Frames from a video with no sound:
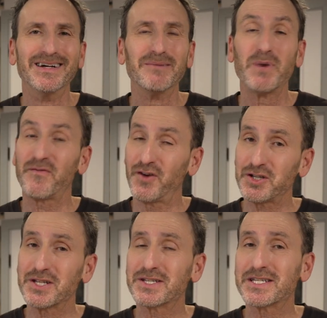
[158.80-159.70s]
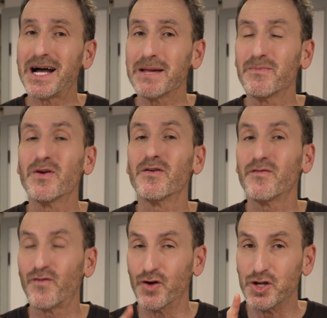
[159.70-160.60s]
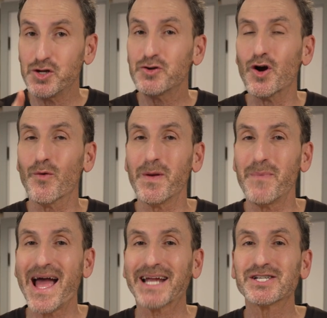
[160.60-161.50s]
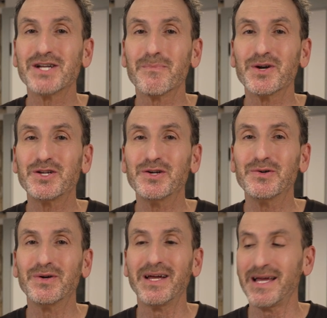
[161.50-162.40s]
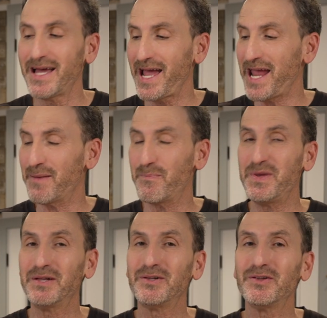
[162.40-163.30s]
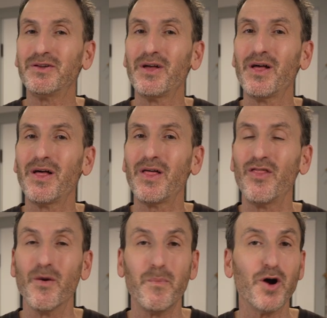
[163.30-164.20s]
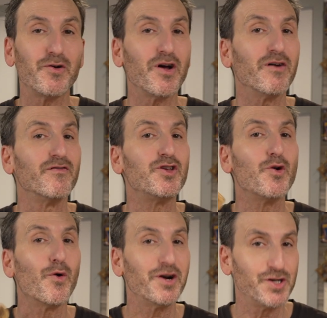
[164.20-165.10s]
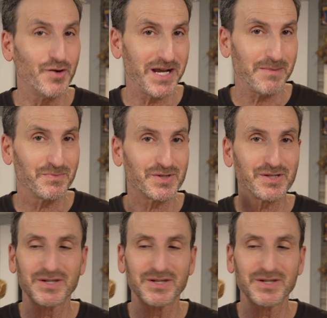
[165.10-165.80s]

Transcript: But first it's time for you to open package number 2 and build the boat of your dreams.